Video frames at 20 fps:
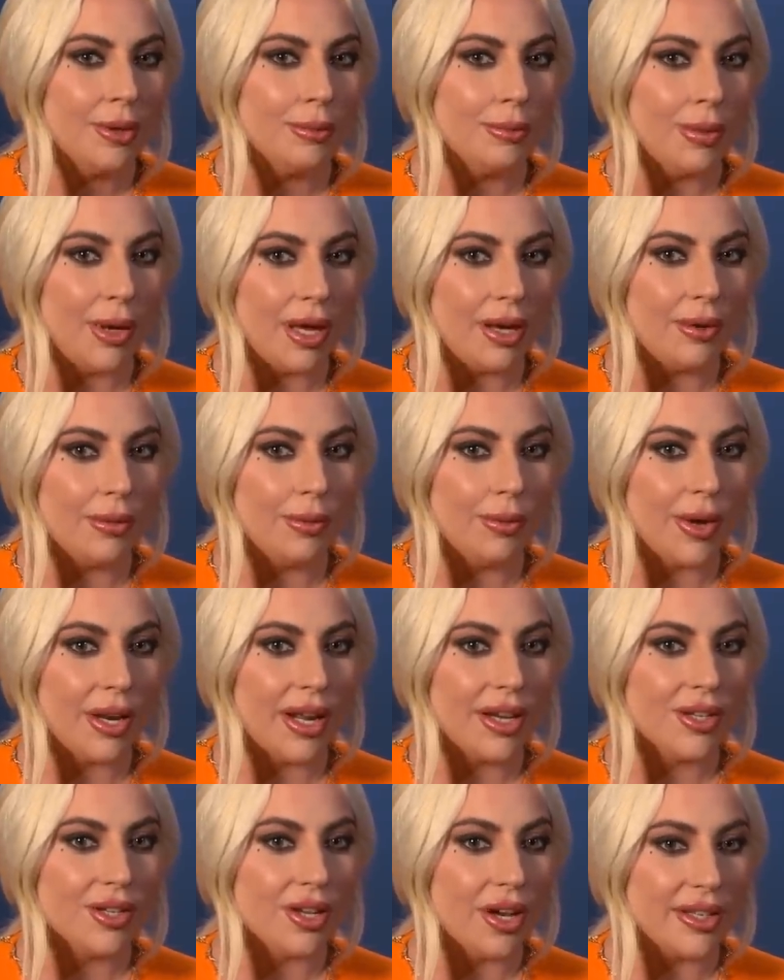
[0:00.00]
But when
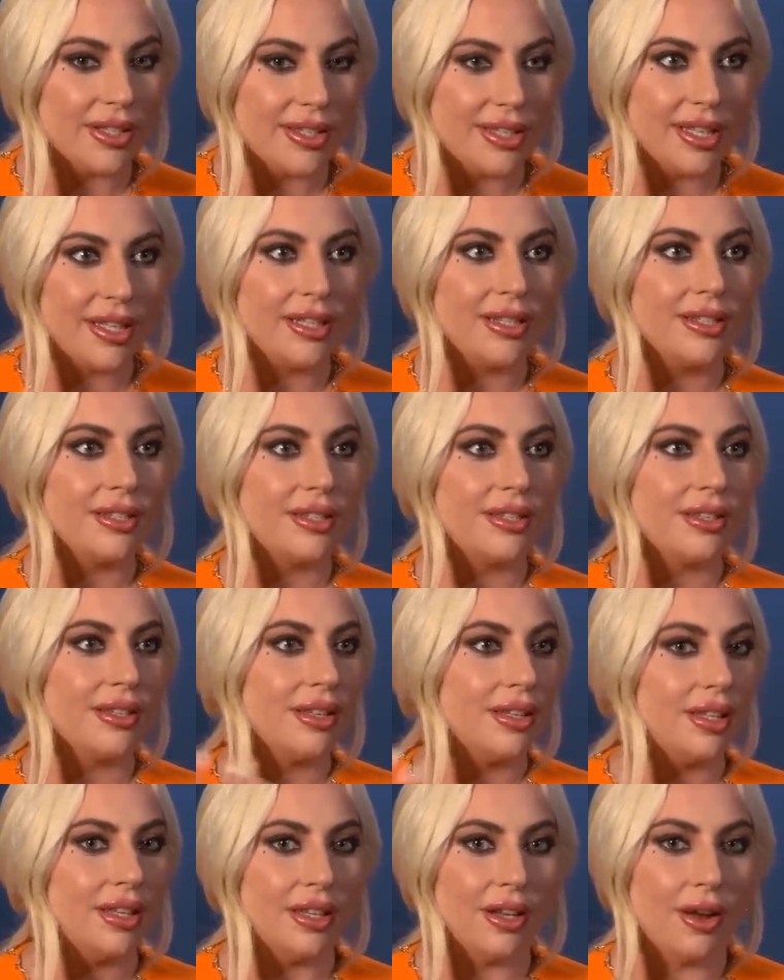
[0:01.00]
I shot scenes,
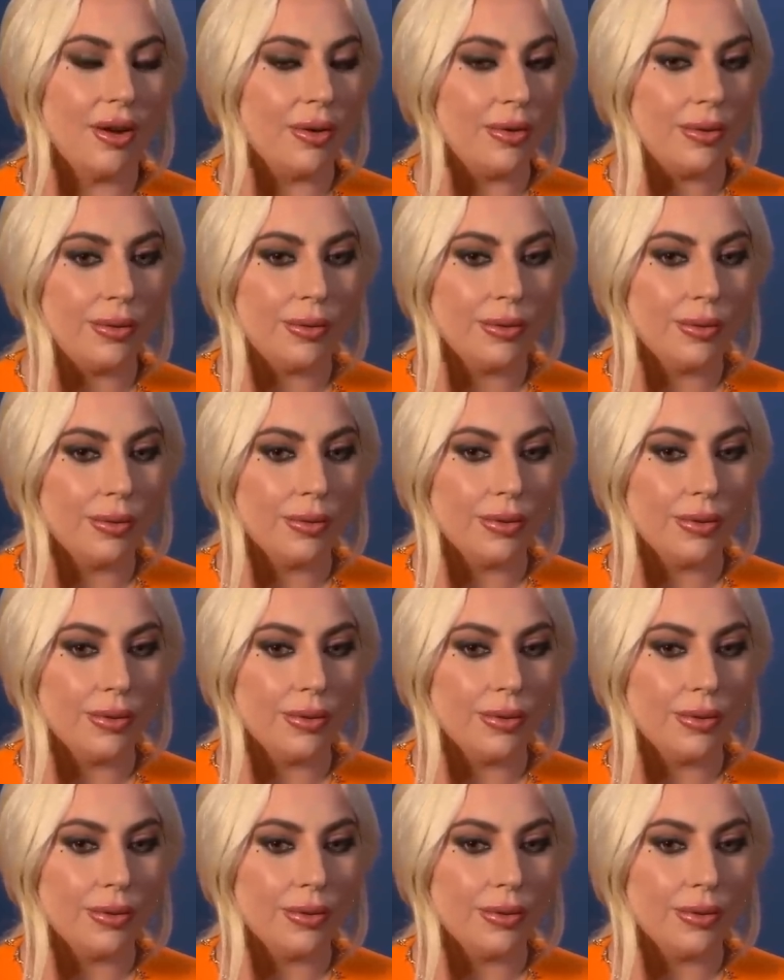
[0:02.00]
you know,